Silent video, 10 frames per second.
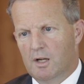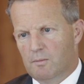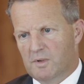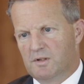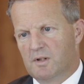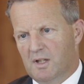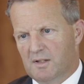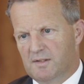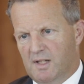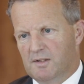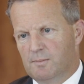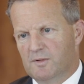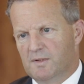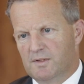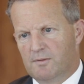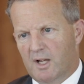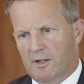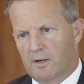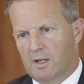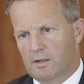which in a sense puts
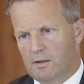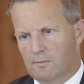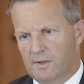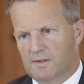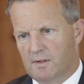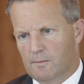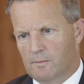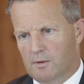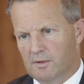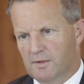Australia ahead of the rest of the world